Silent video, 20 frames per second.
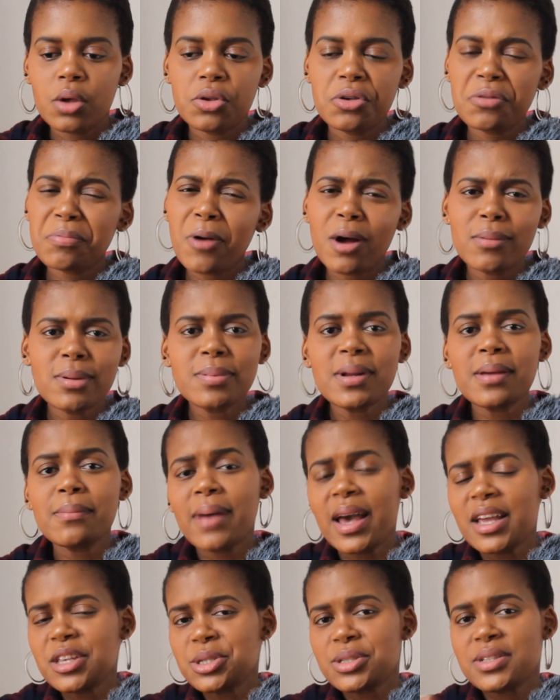you probably
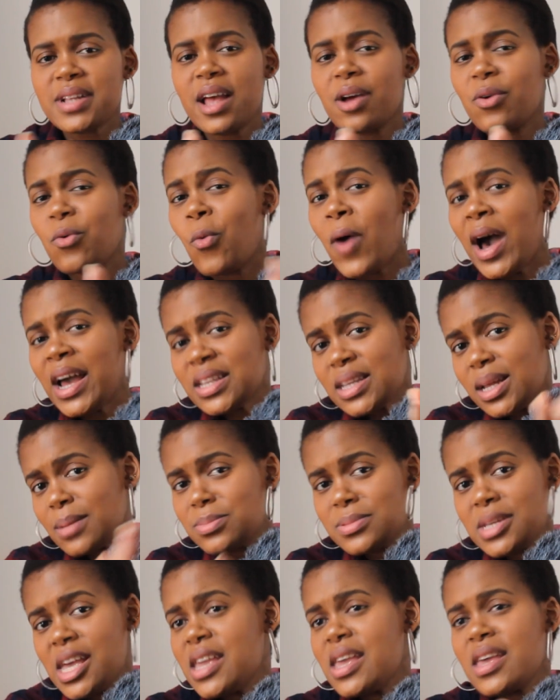might just like wind
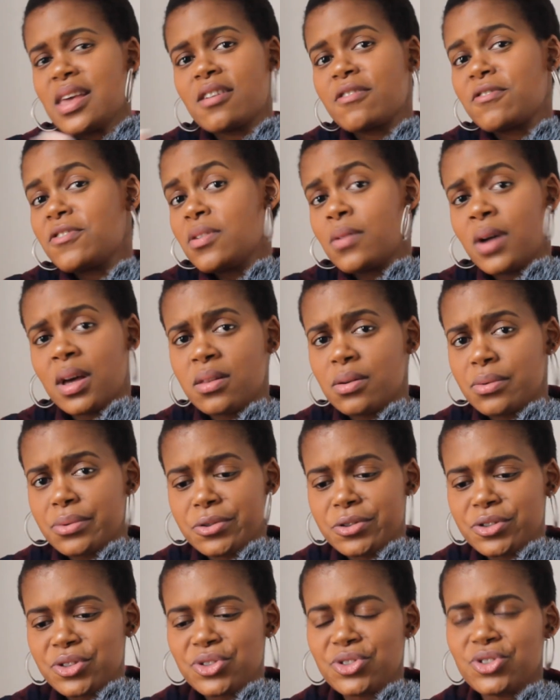up taking a few other
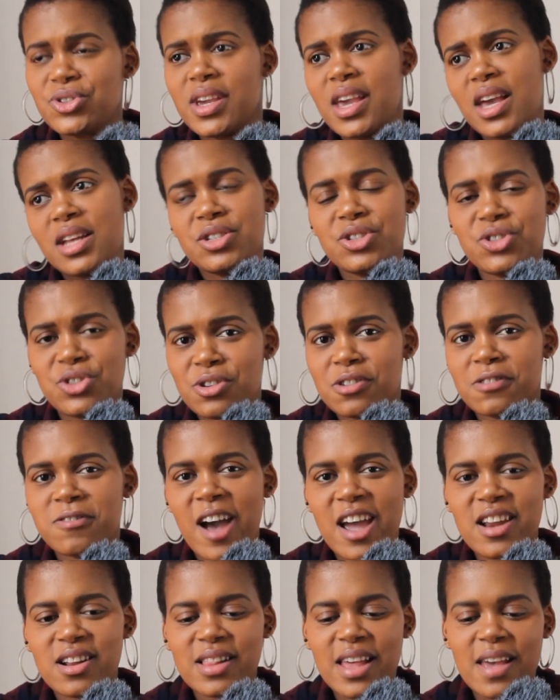routes to get to your
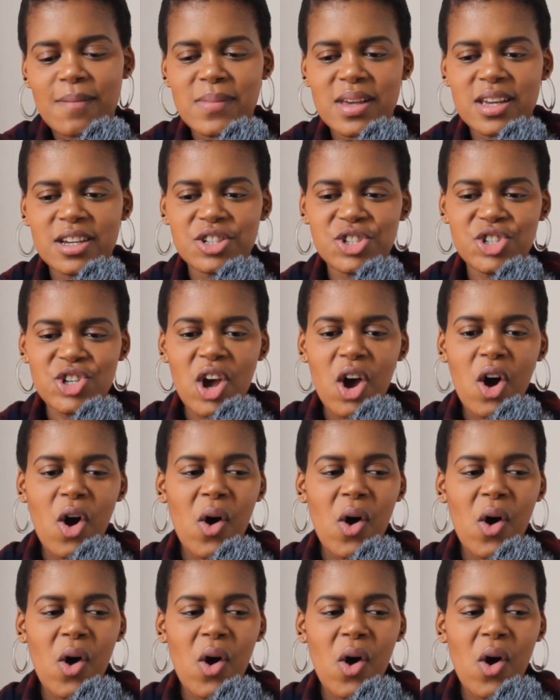final image,